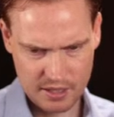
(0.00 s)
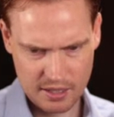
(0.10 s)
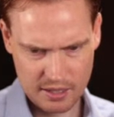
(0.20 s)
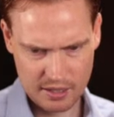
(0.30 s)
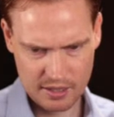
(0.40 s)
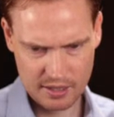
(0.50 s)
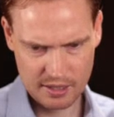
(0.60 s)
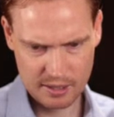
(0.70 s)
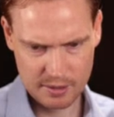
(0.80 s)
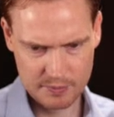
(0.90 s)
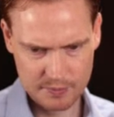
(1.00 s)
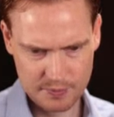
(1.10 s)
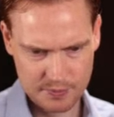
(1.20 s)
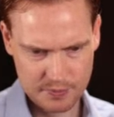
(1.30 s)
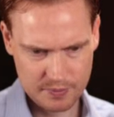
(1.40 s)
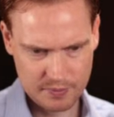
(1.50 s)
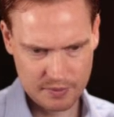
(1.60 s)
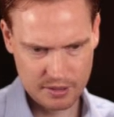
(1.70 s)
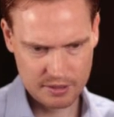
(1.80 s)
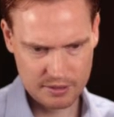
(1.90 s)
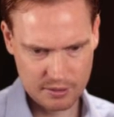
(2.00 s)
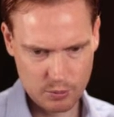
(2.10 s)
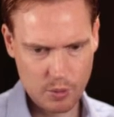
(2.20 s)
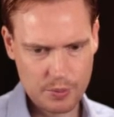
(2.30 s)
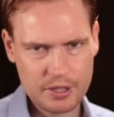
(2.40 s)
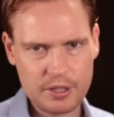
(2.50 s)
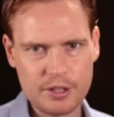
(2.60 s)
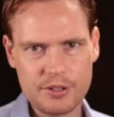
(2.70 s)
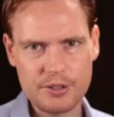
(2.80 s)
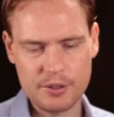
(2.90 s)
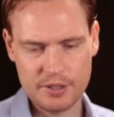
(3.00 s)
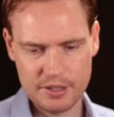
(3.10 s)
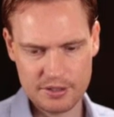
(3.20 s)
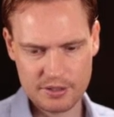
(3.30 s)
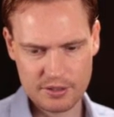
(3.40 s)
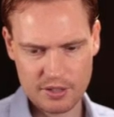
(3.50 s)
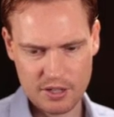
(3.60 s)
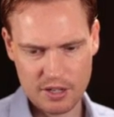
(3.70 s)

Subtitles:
So now what we're going to do is